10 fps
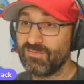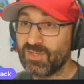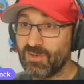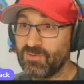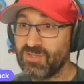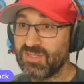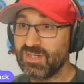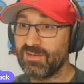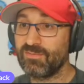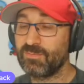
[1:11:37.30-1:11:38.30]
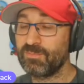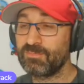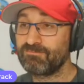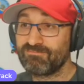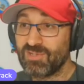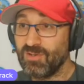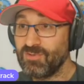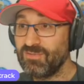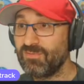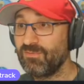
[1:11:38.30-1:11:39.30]
the coaching staff are
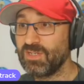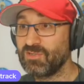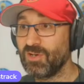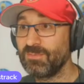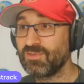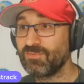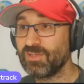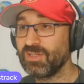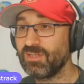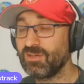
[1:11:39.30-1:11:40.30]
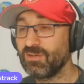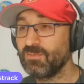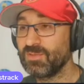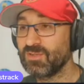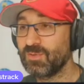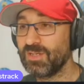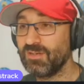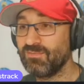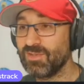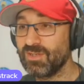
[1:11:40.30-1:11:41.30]
coaching for their jobs, really, you know,
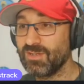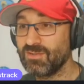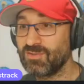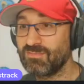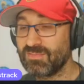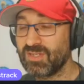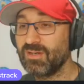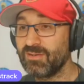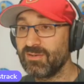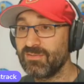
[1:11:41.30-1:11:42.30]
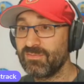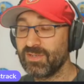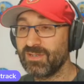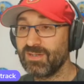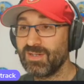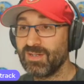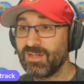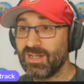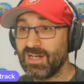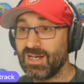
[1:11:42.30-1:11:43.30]
between the turnover
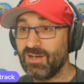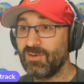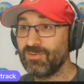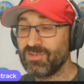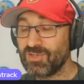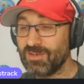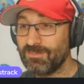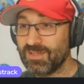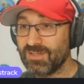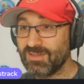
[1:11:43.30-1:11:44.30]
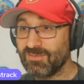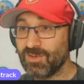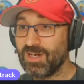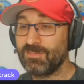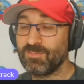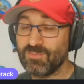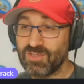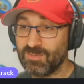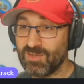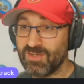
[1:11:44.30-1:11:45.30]
at ownership because of what happened with
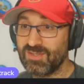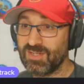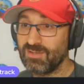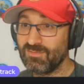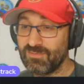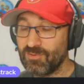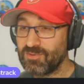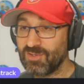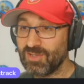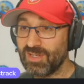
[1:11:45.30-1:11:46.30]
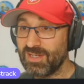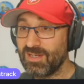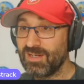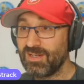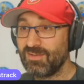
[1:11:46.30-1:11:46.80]
Jim Irsay, unfortunately.